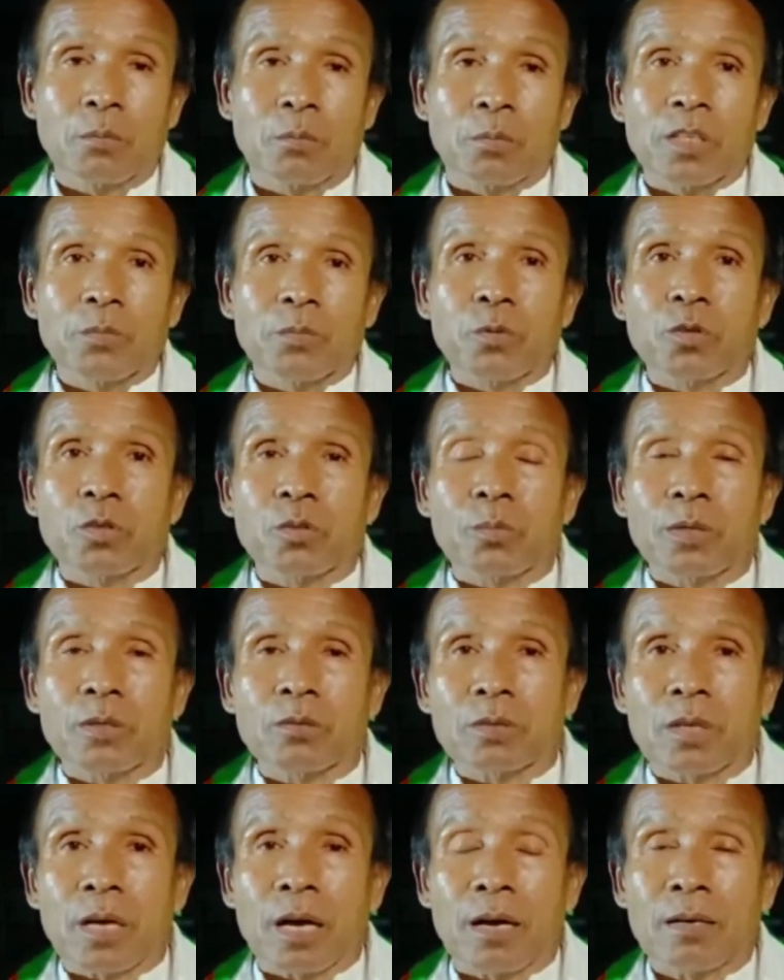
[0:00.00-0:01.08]
Manipuri
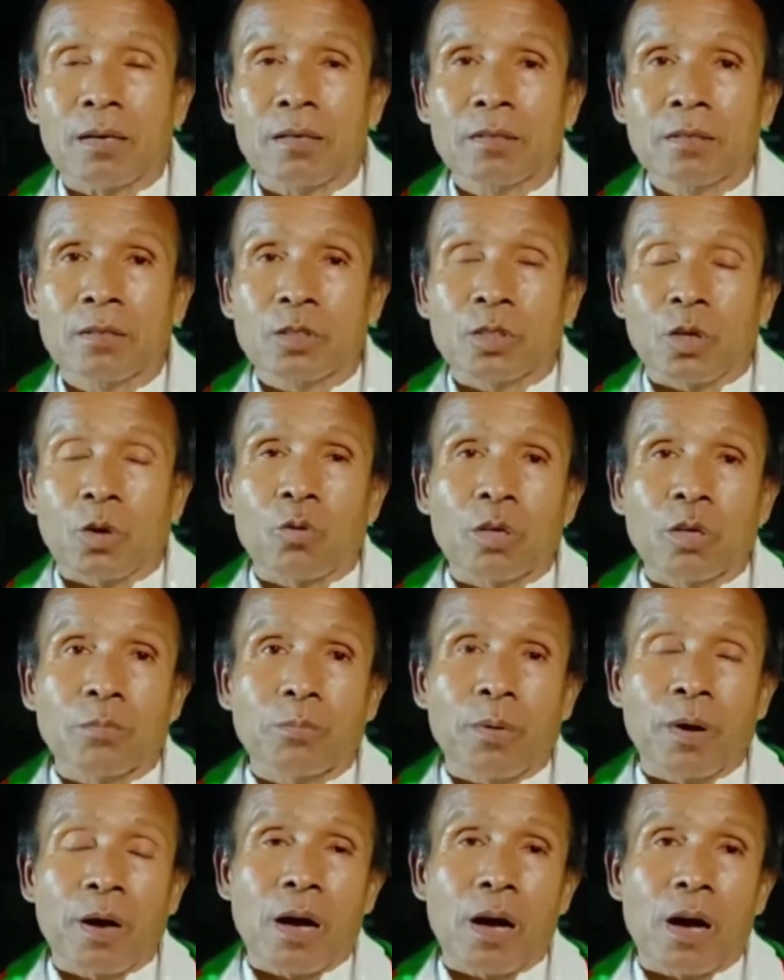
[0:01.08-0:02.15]
Manunga,
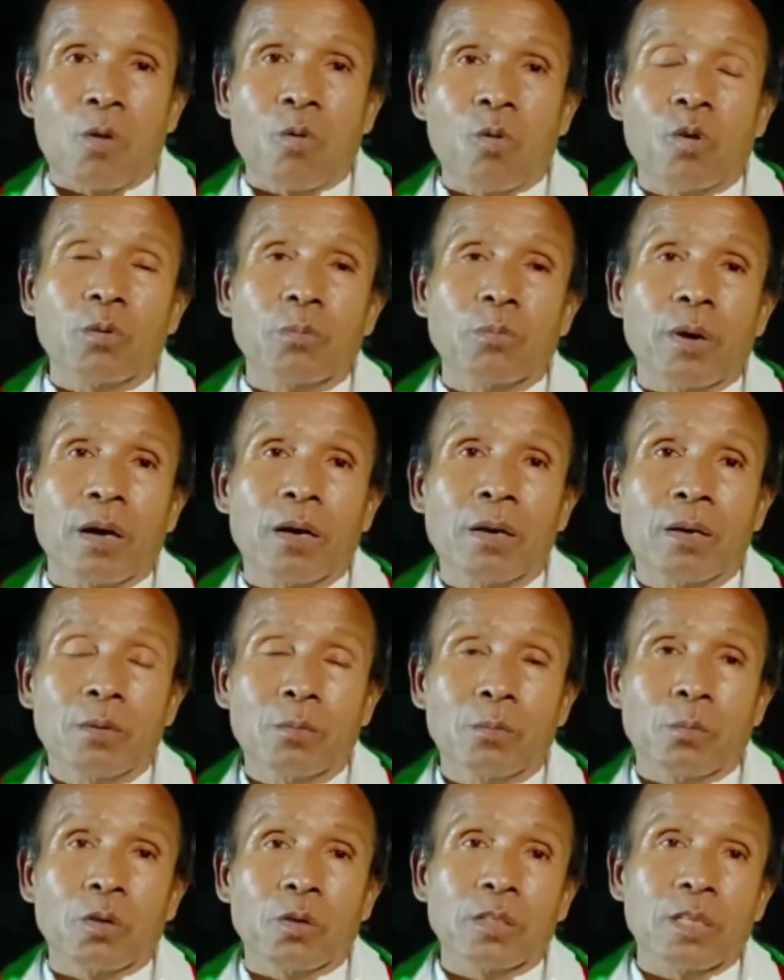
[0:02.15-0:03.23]
Sakhatpa, Awonba,
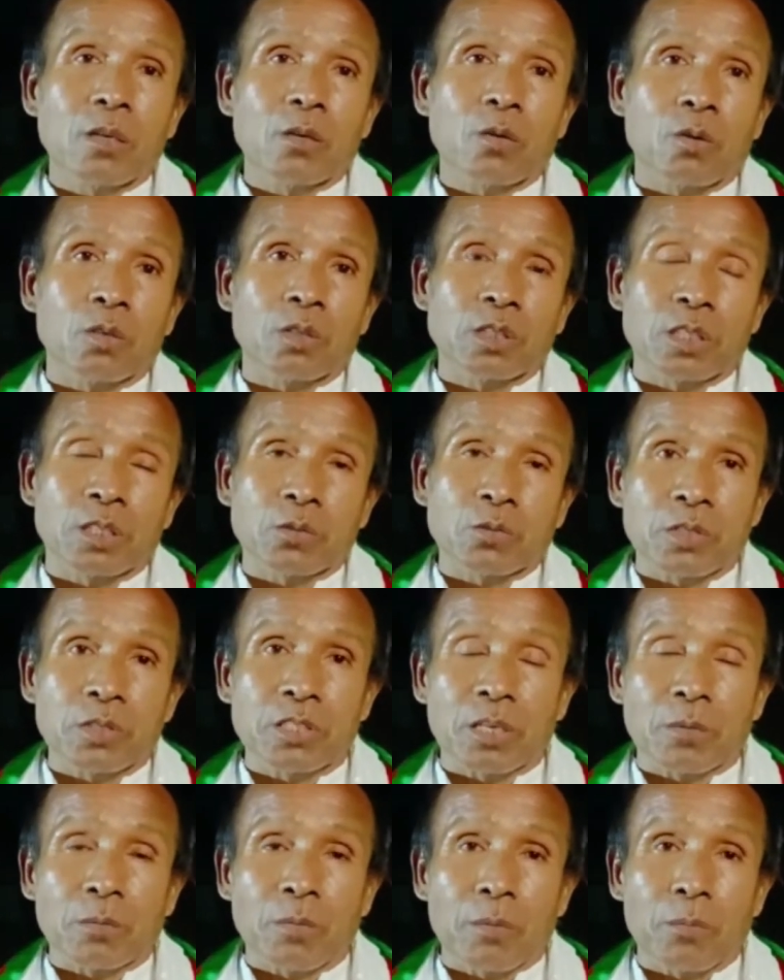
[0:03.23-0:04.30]
Model
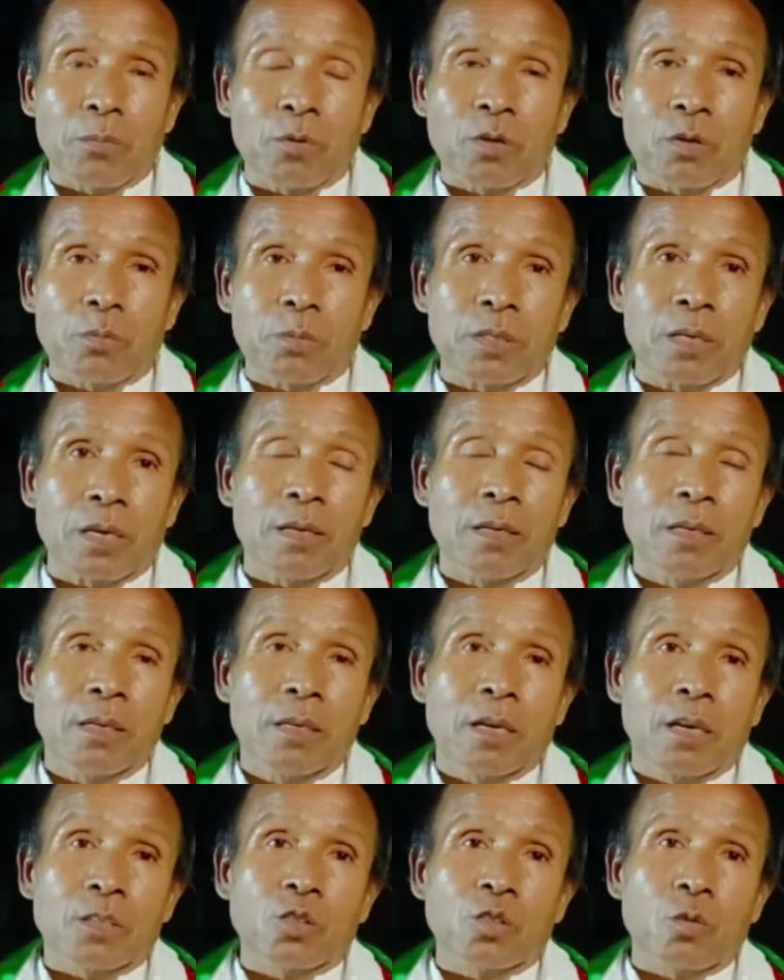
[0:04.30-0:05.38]
Constituency, Ma Poropoda,
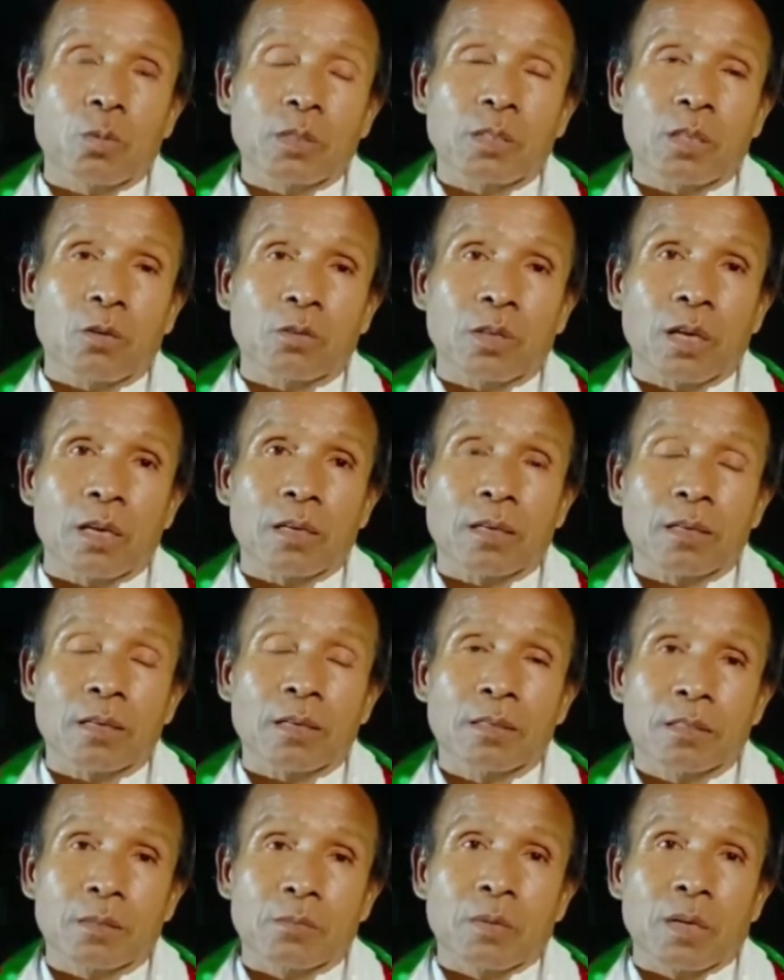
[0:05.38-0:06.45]
or so what Hogang,
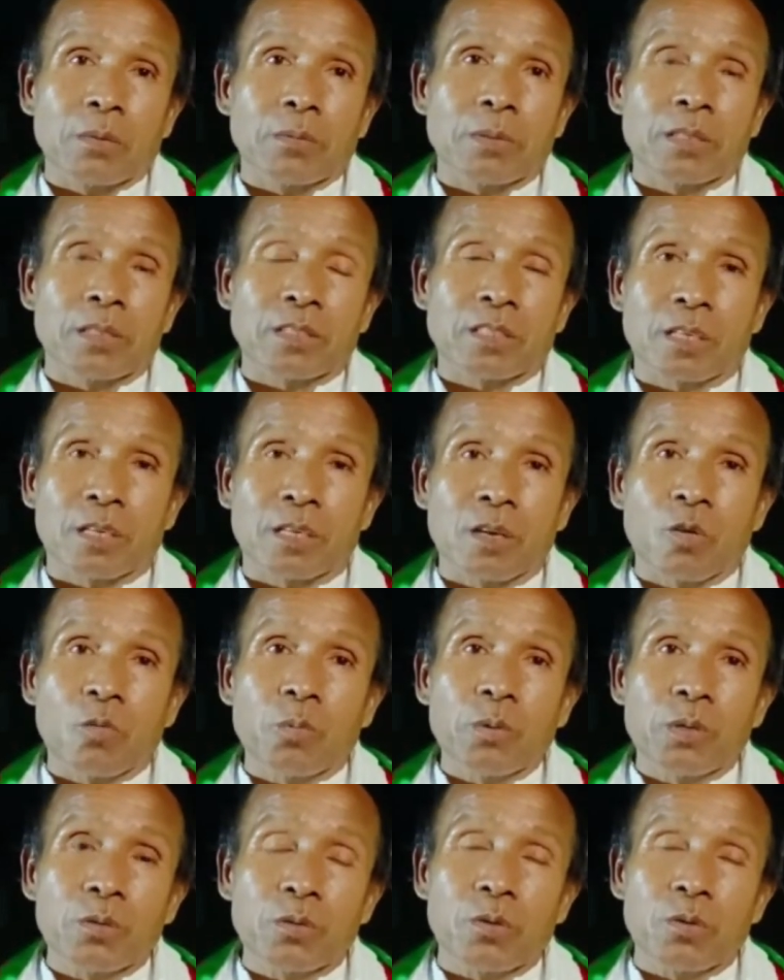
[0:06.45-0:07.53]
my Wilson,
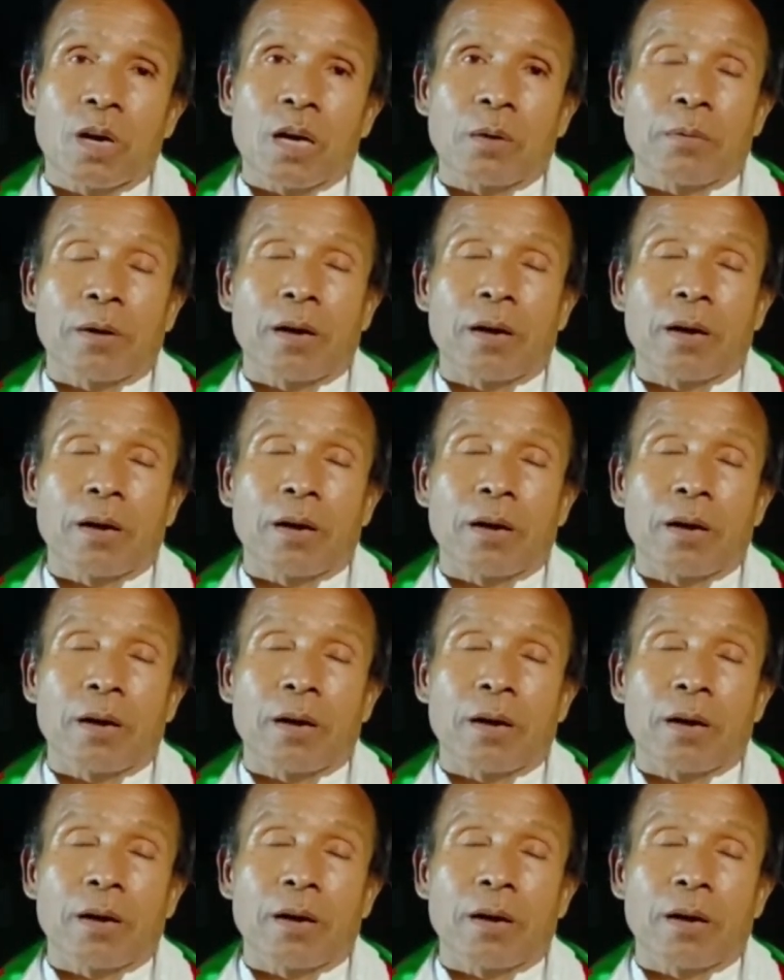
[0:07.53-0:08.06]
Lobby, you have.